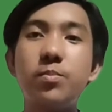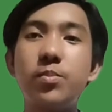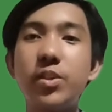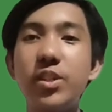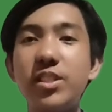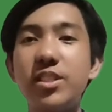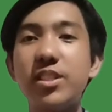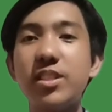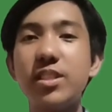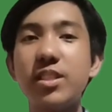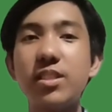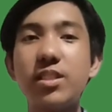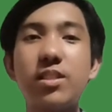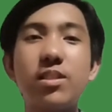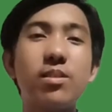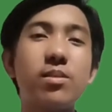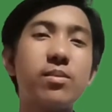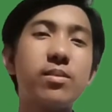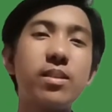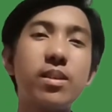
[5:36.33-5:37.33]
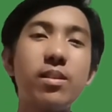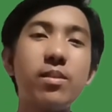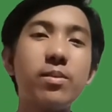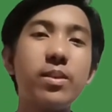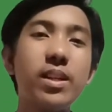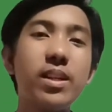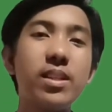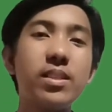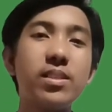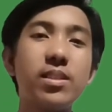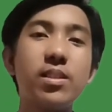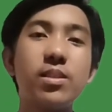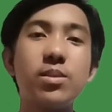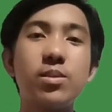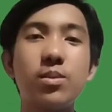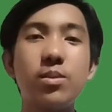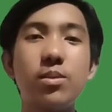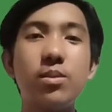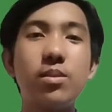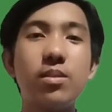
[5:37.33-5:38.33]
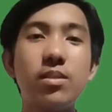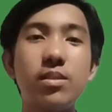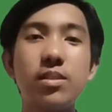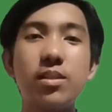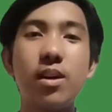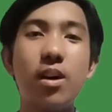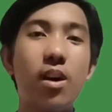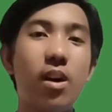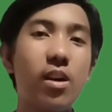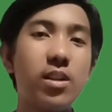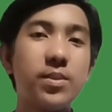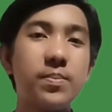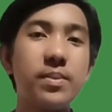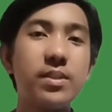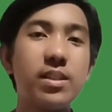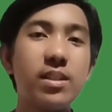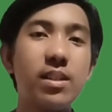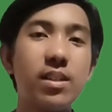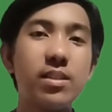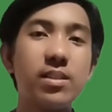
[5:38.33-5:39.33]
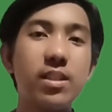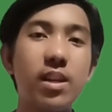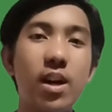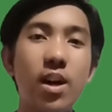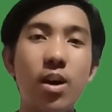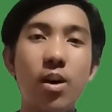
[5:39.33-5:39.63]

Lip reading: bridges, railways, schools, hospitals,